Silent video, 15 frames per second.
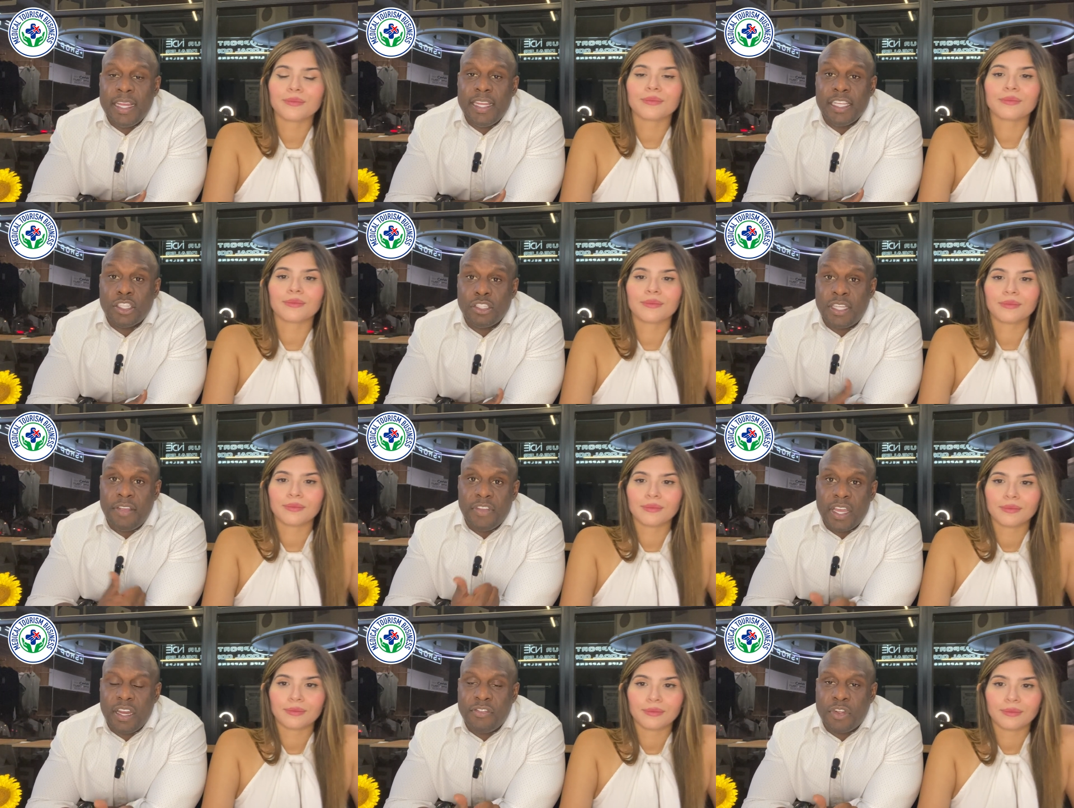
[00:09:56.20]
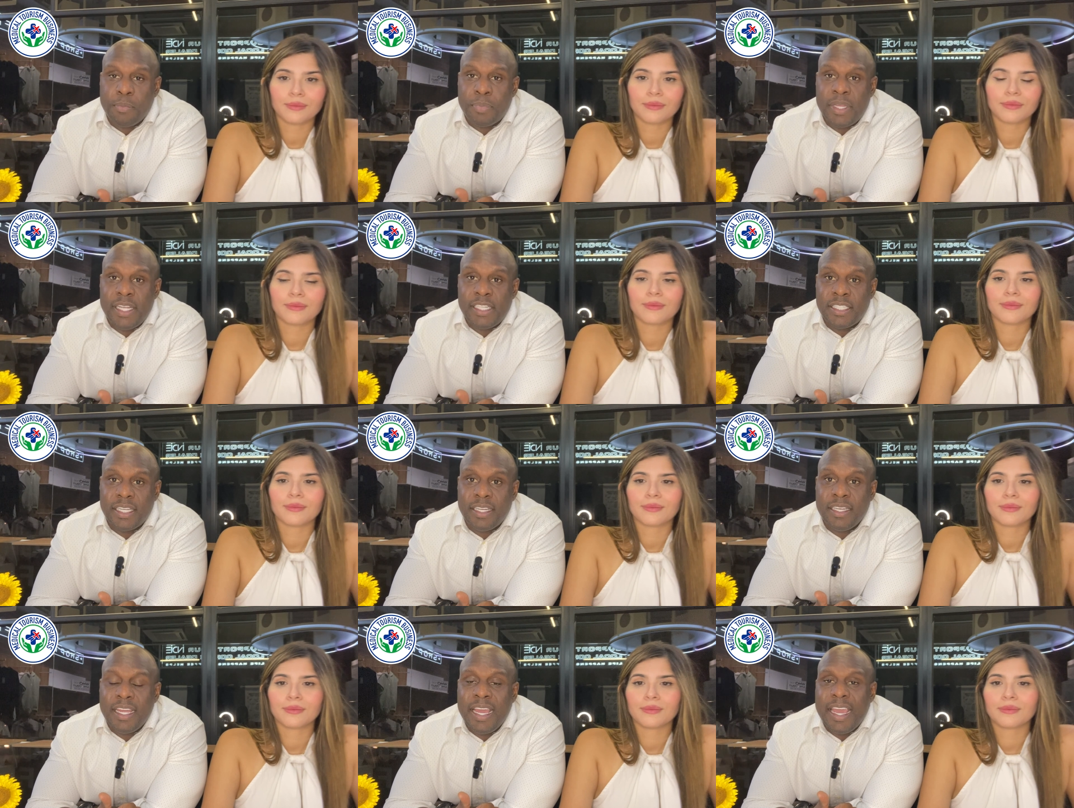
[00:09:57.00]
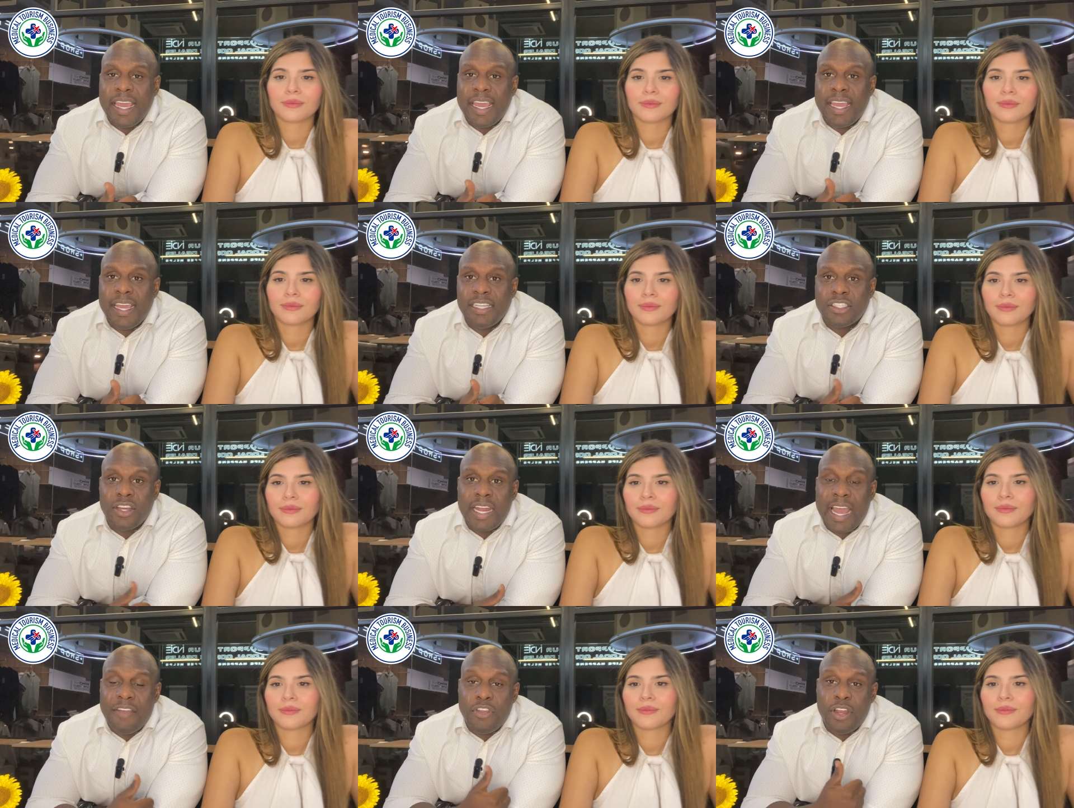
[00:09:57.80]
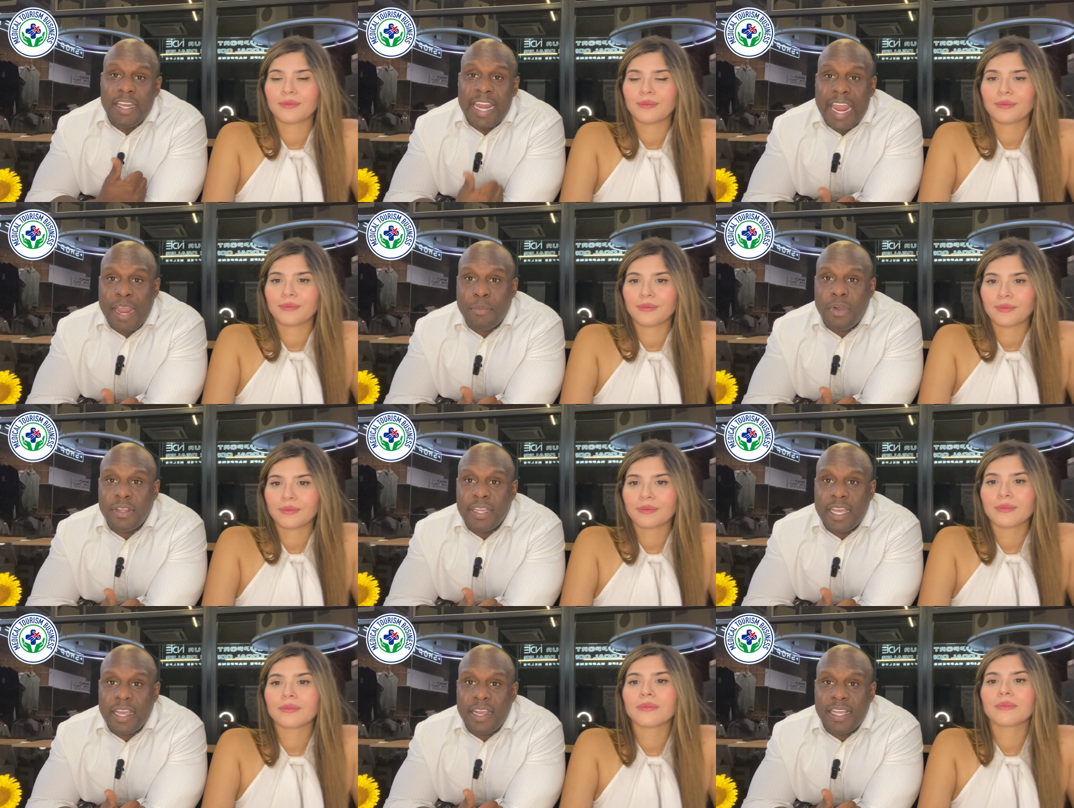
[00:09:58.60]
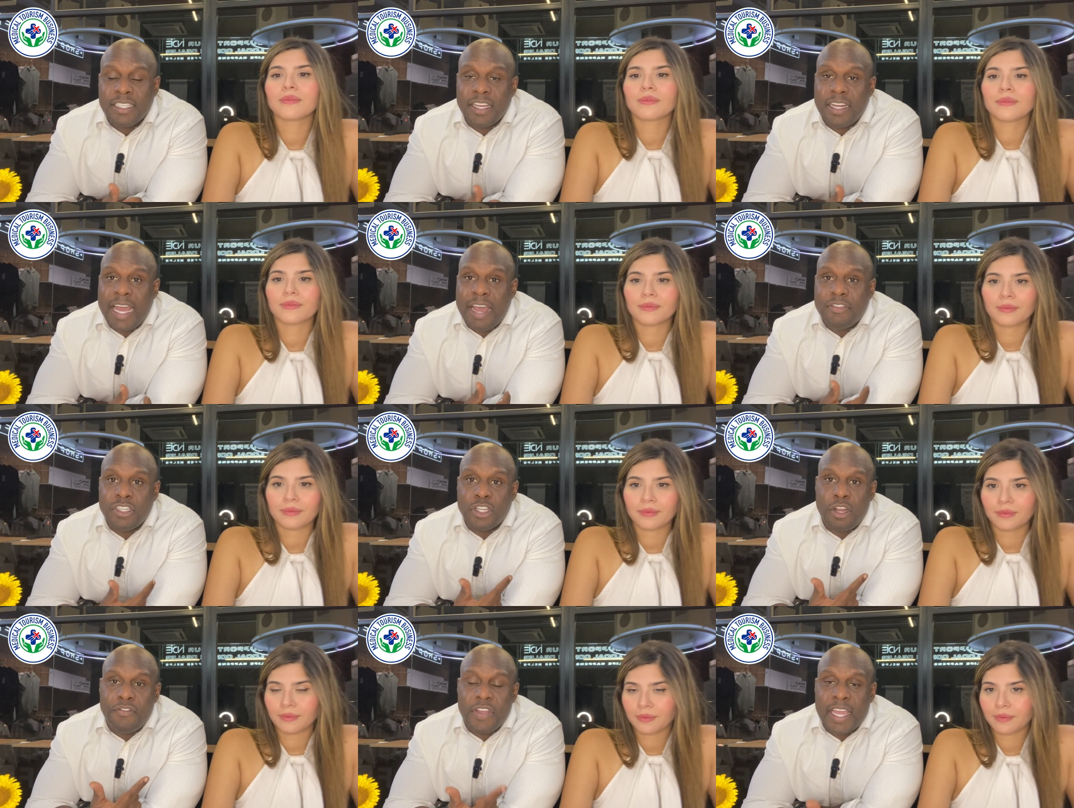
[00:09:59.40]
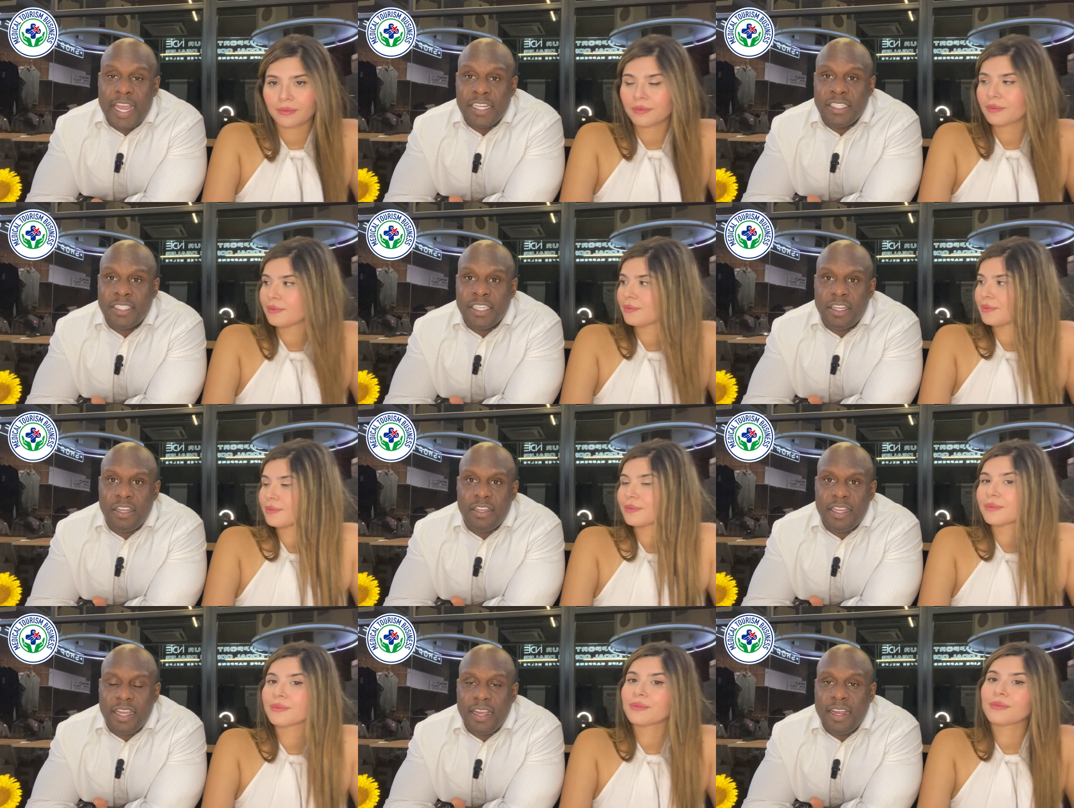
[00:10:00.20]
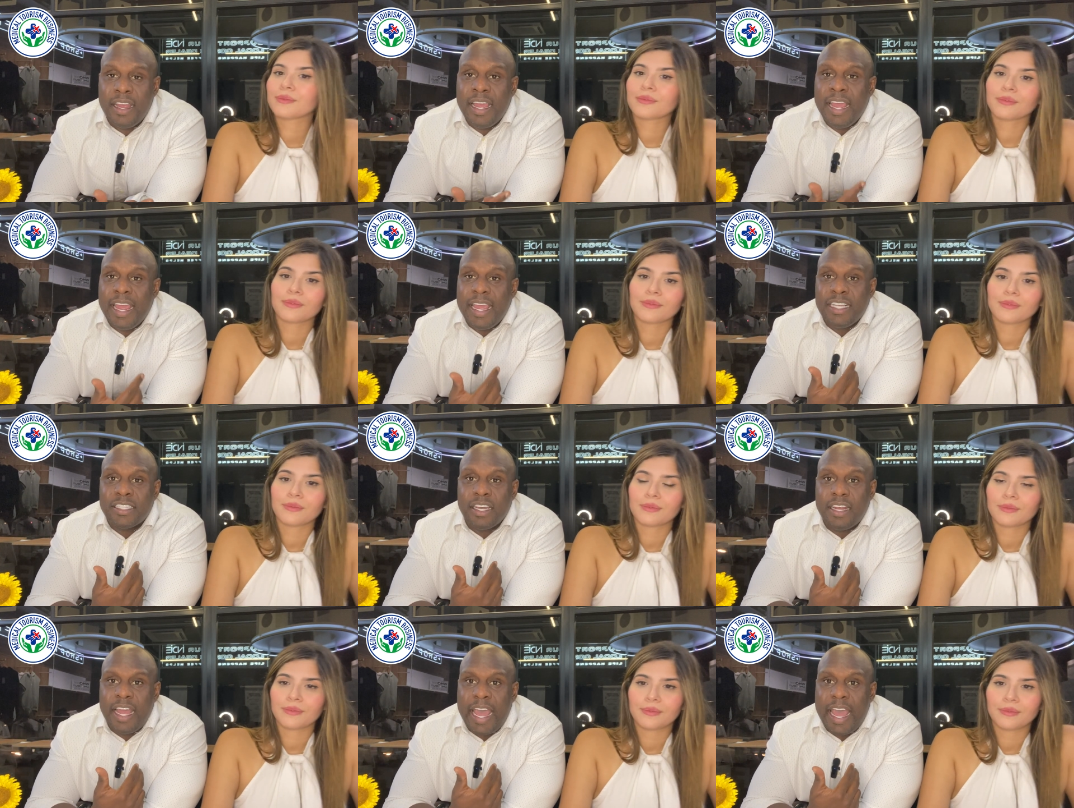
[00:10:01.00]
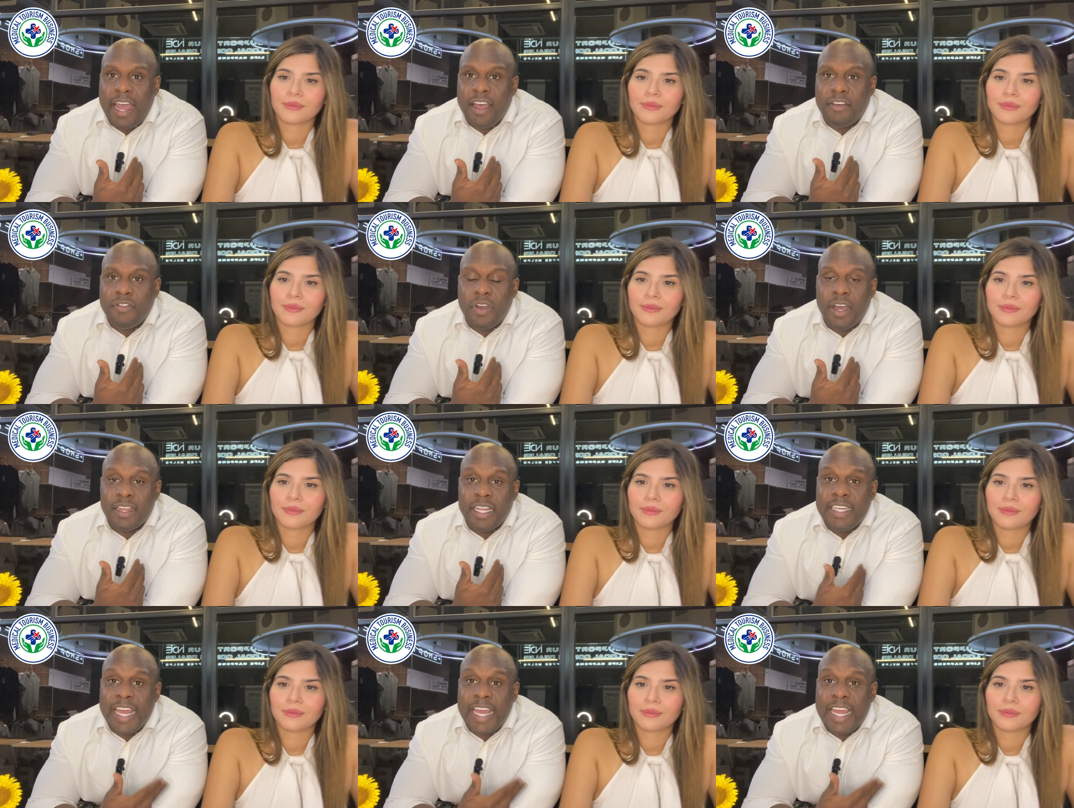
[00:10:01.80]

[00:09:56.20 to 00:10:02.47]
Speaker 1: This certificate of completion is going to have your name on there. It's going to have the certification seal on there. It's going to have uh, the